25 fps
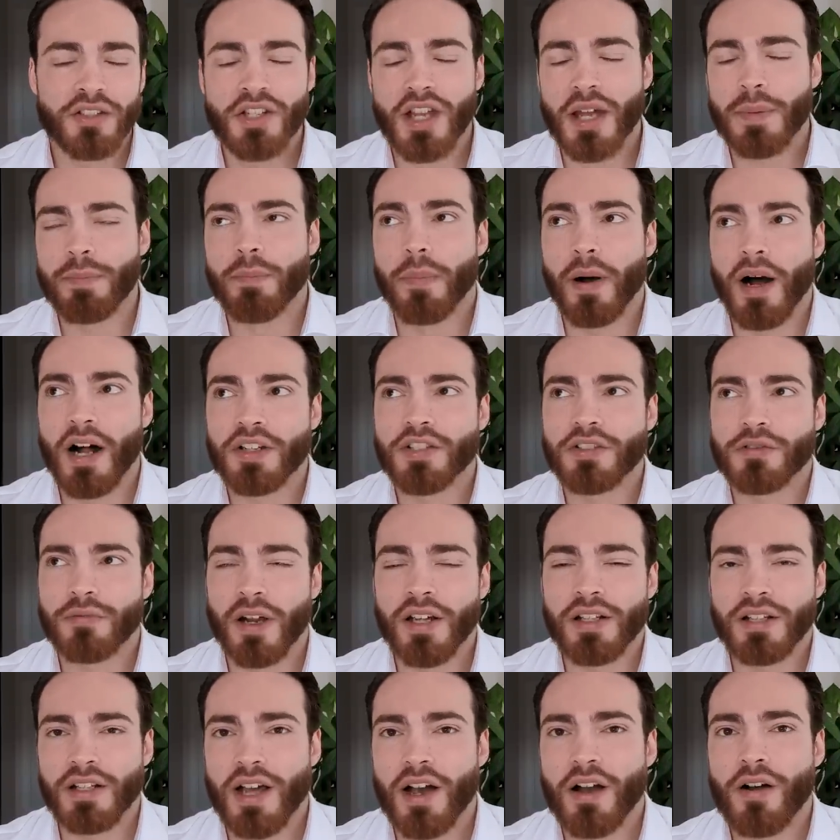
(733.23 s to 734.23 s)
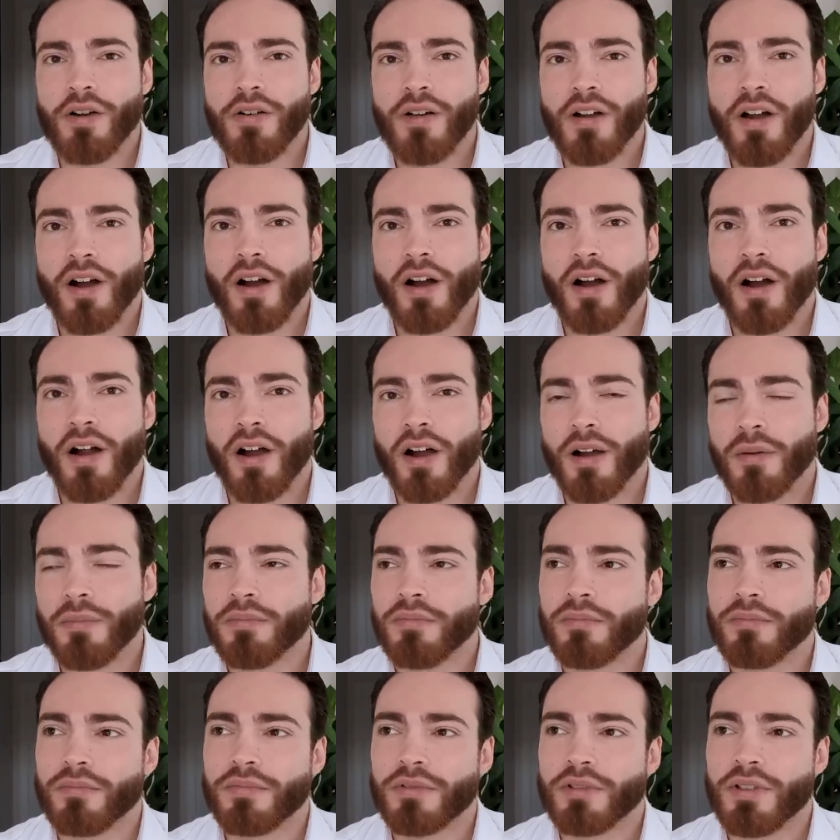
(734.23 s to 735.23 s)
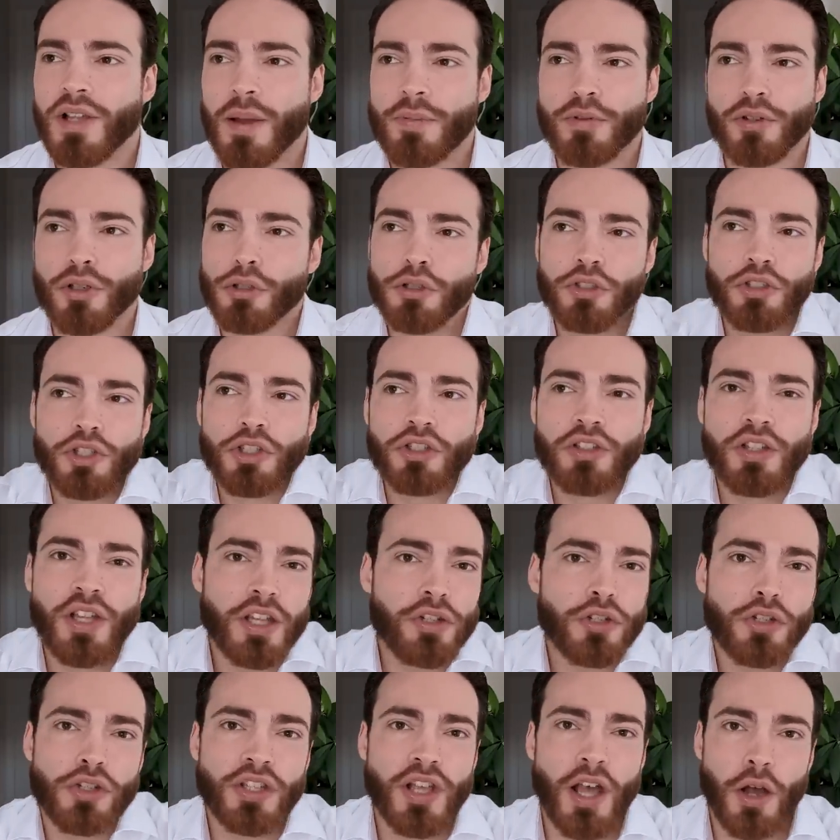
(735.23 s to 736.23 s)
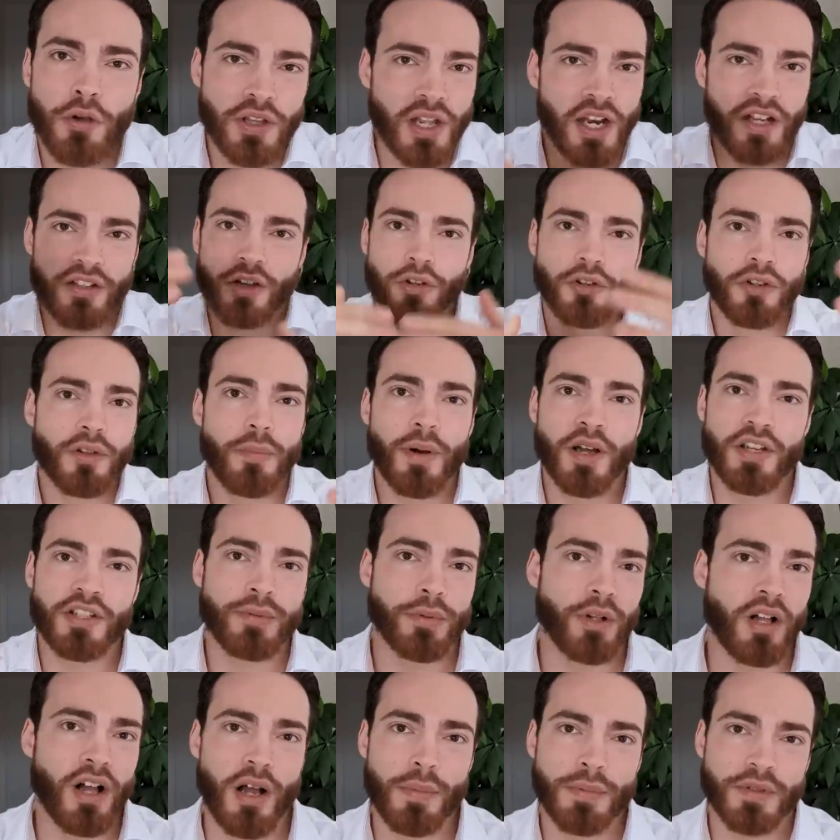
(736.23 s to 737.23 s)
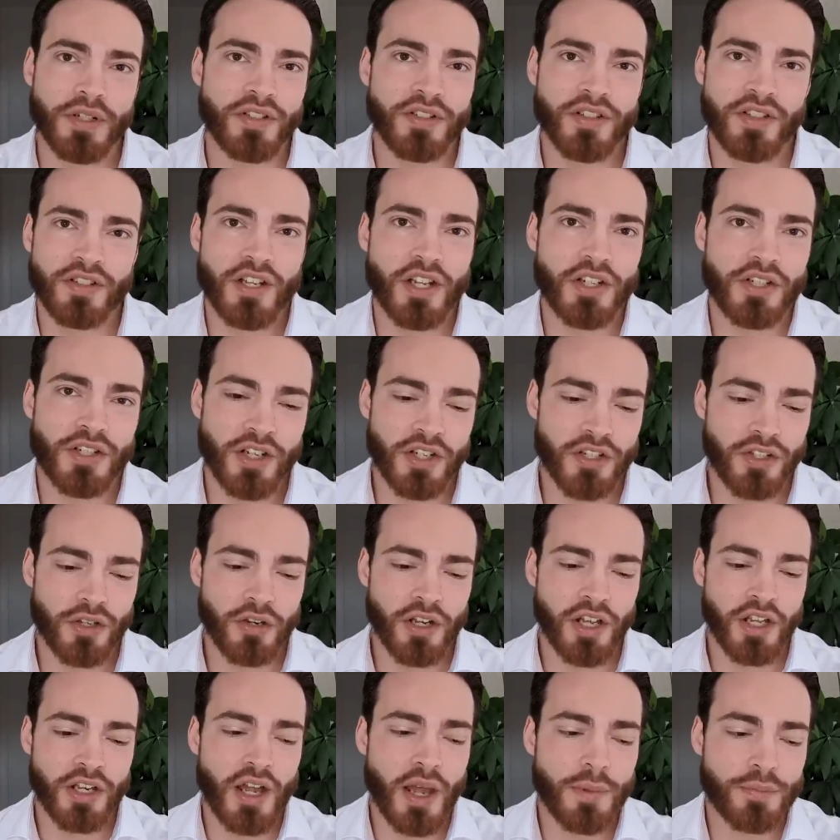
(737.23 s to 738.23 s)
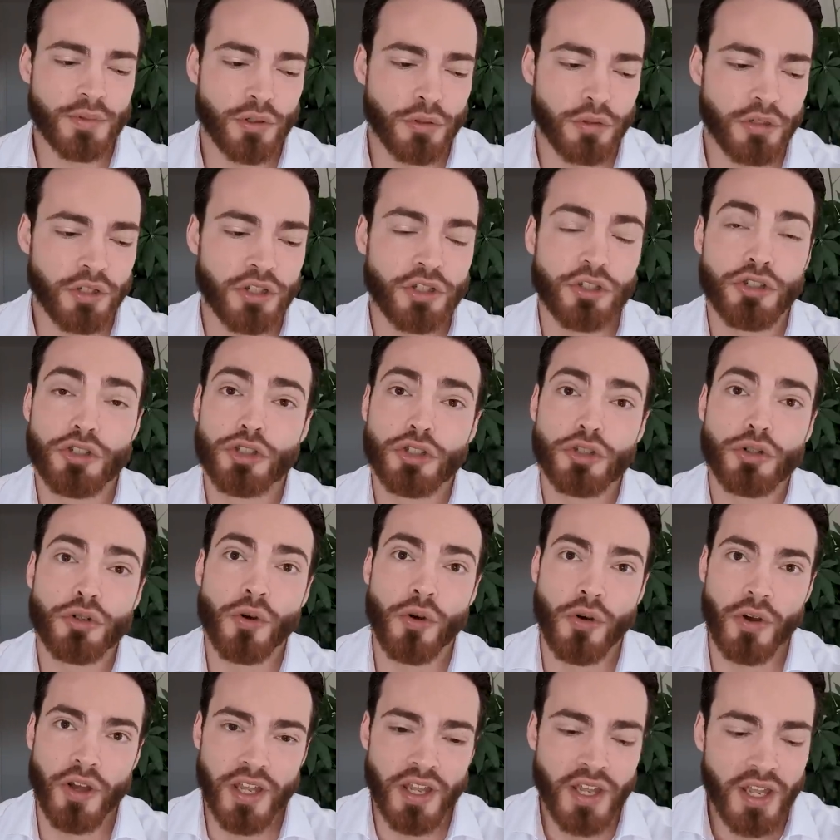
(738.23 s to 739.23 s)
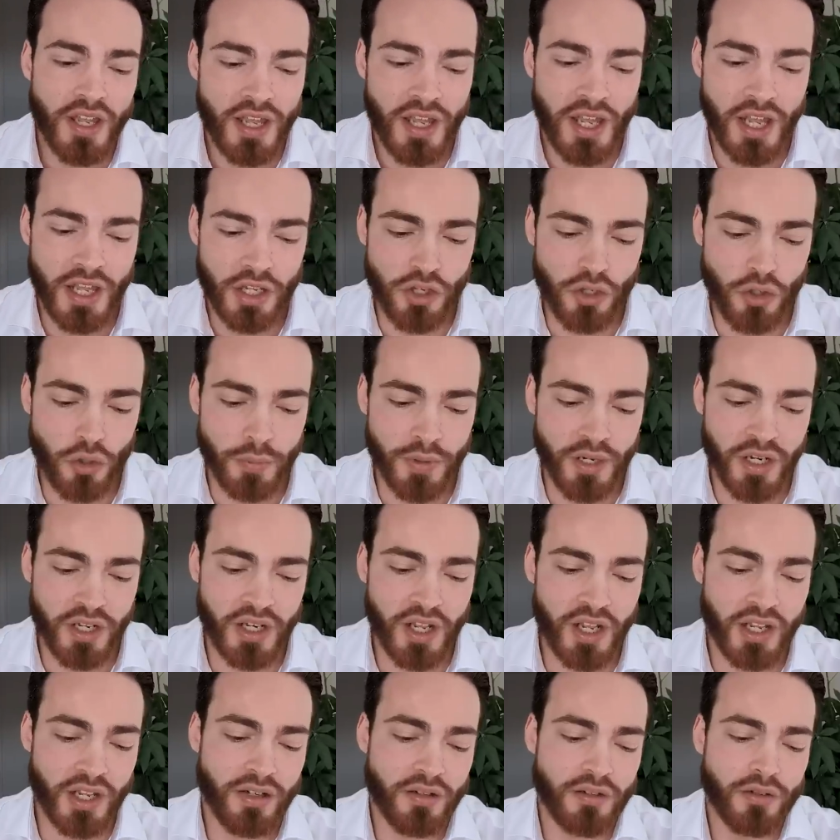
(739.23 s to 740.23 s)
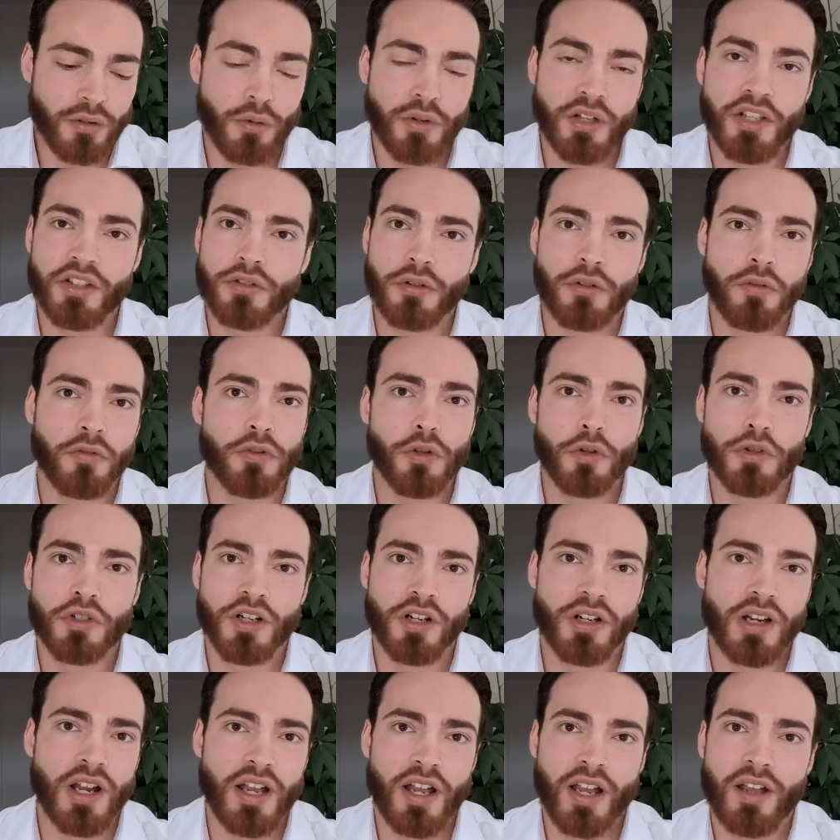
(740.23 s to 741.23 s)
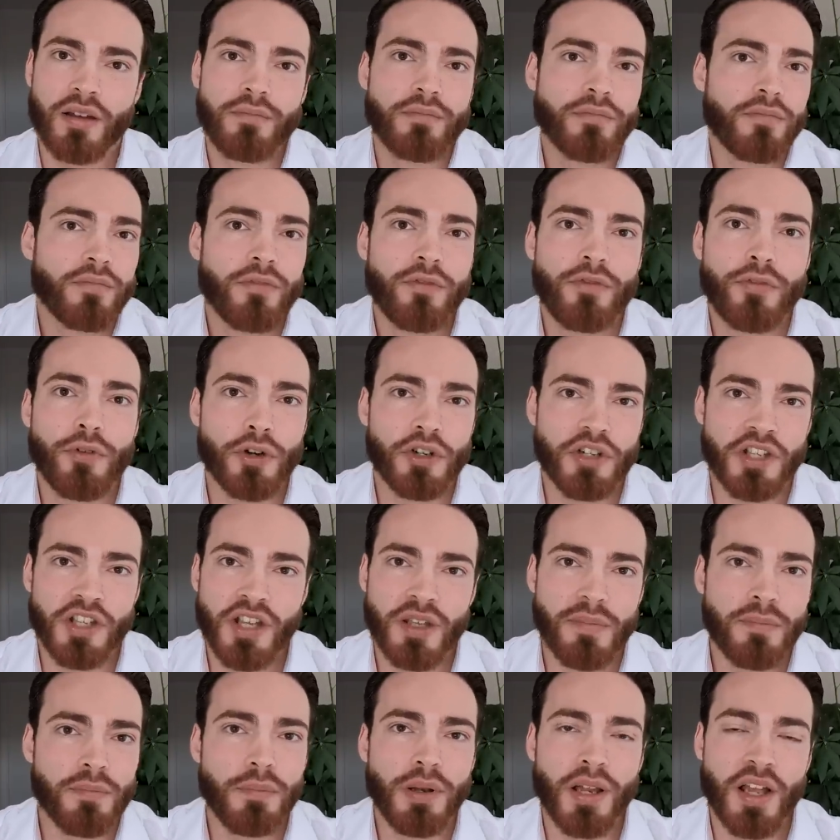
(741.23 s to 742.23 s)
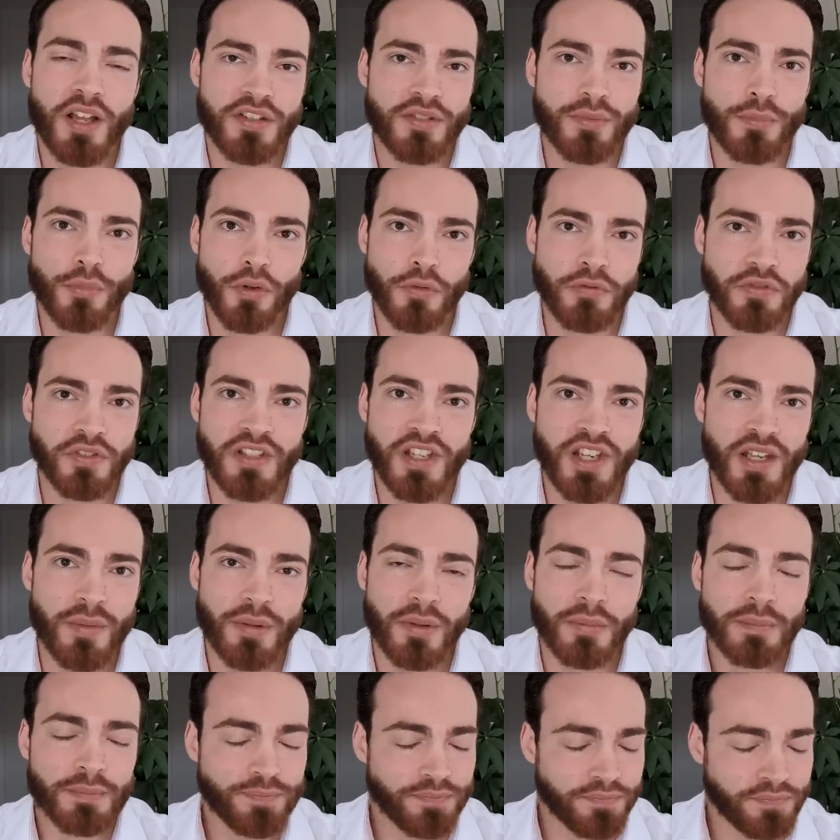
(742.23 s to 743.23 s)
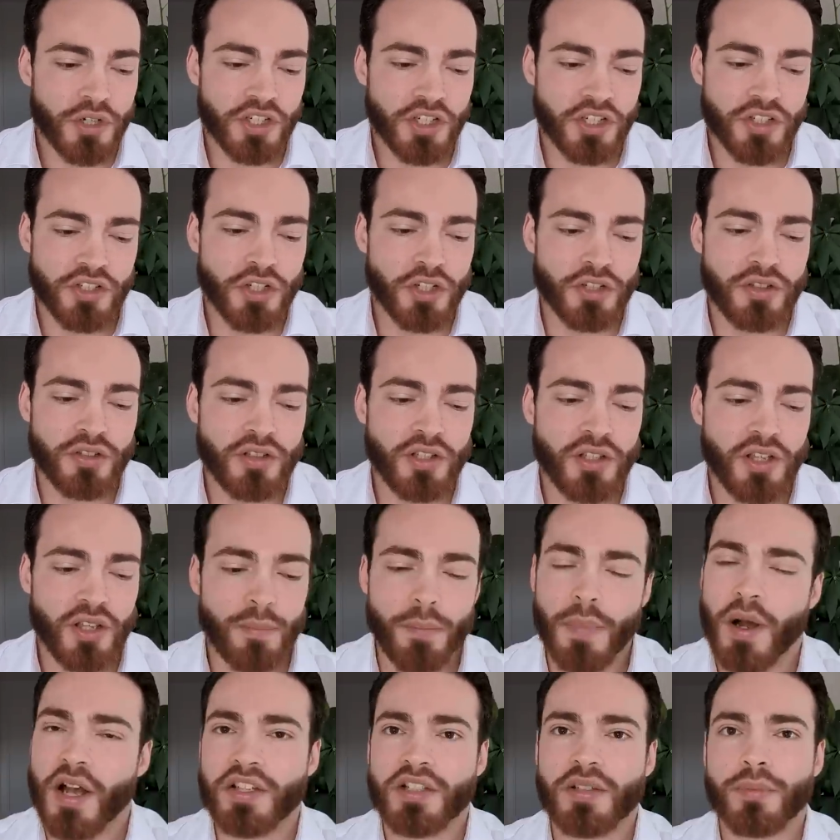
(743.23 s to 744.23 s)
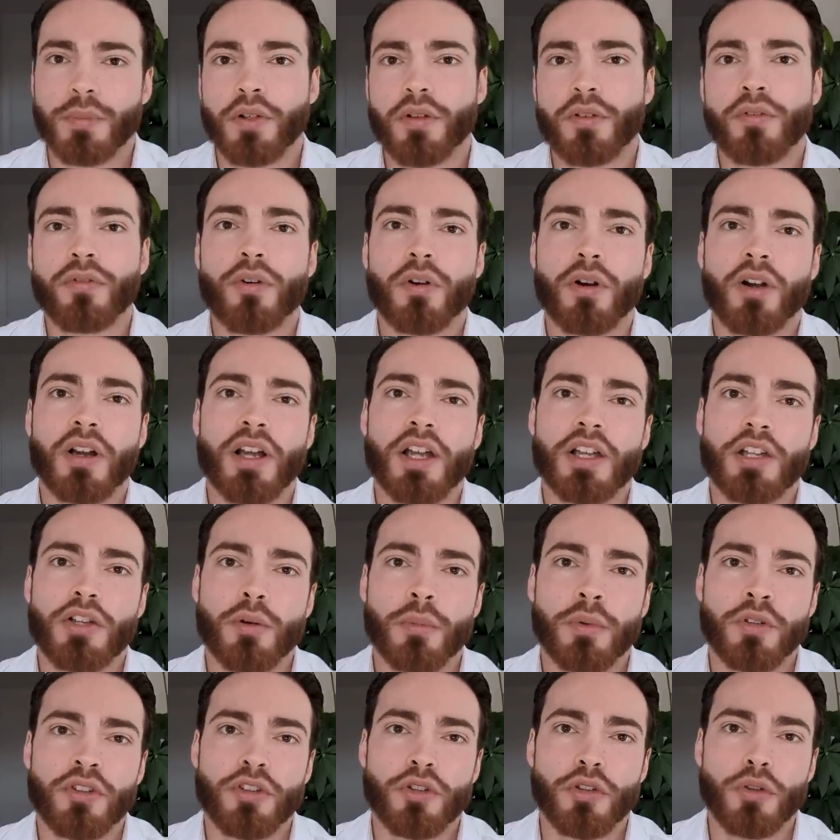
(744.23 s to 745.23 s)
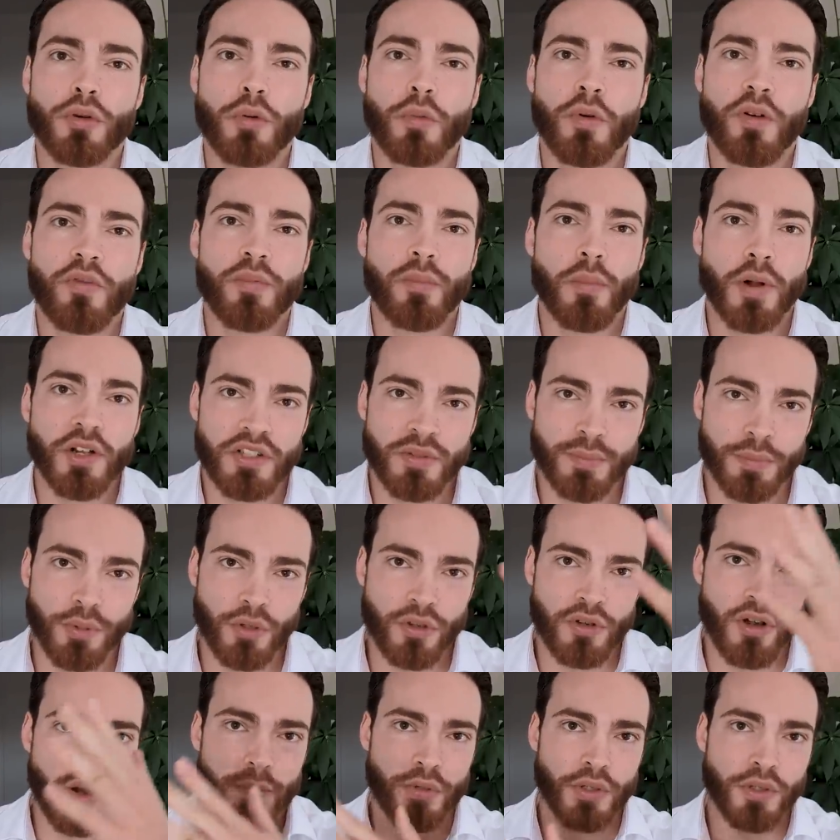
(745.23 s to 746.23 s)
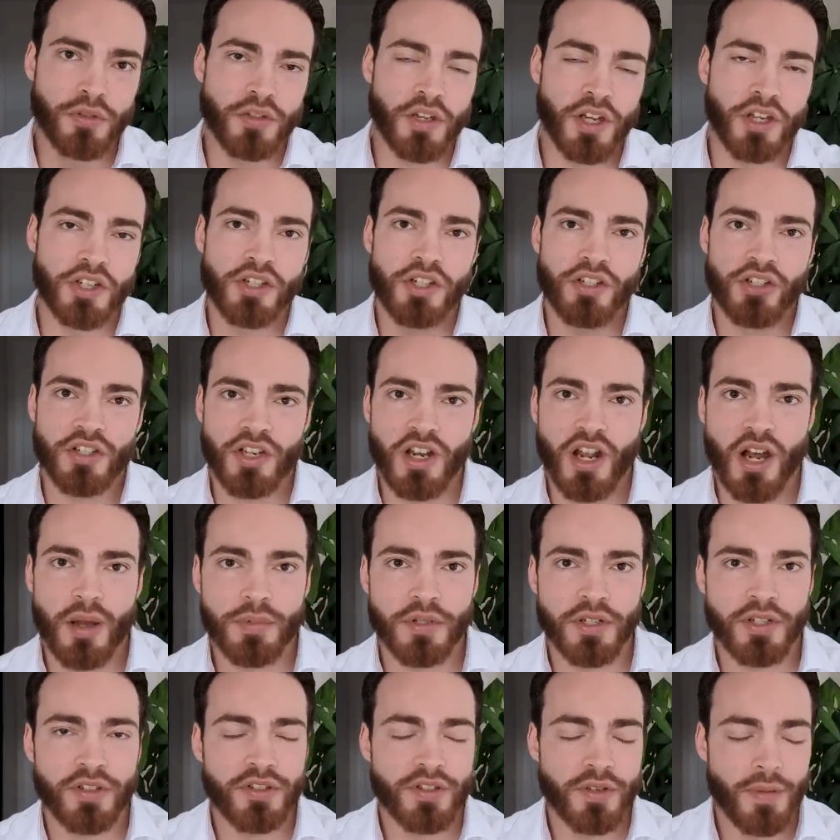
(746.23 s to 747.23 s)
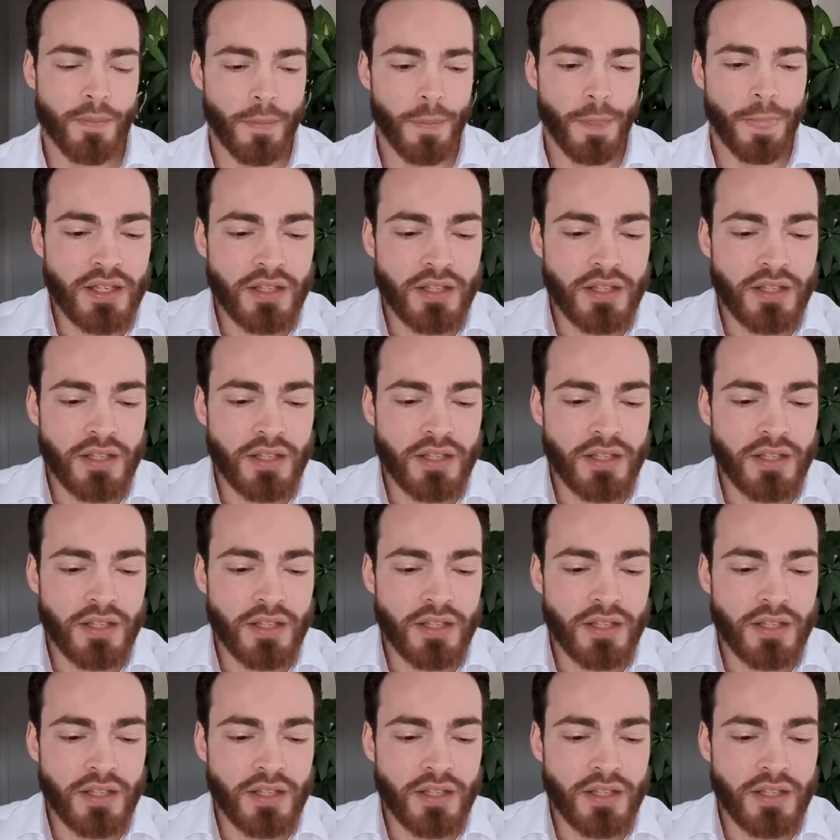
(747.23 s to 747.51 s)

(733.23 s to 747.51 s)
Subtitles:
chat bots right now are absolutely, they just calculate all the possible options essentially. So they absolutely destroy any human, and they look into the future like 30 plus moves deep, which is just impossible for a human to do with multiple computations and options.